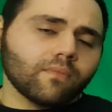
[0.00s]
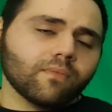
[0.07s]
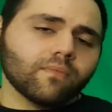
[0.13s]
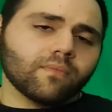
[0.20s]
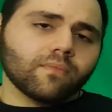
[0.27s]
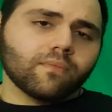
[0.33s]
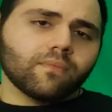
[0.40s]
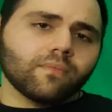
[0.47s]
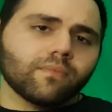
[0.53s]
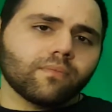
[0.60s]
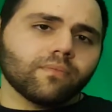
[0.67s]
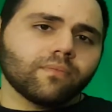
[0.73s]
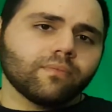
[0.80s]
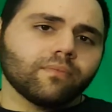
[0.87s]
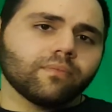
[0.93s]

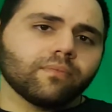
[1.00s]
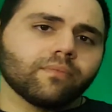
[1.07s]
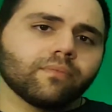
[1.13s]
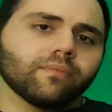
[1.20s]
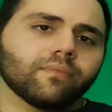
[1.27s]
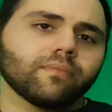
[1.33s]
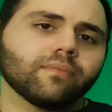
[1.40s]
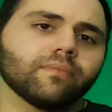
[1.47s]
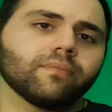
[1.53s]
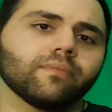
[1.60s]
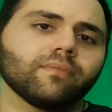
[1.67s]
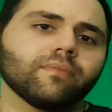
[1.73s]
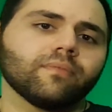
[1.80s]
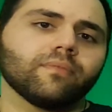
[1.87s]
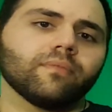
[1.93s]

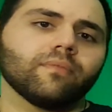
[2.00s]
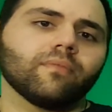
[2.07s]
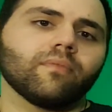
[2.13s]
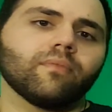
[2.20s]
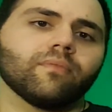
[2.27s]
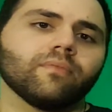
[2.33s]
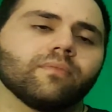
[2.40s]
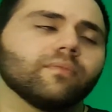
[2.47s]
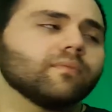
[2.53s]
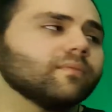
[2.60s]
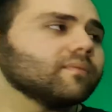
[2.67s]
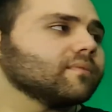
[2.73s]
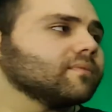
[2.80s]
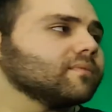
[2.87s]
The person shown says nothing.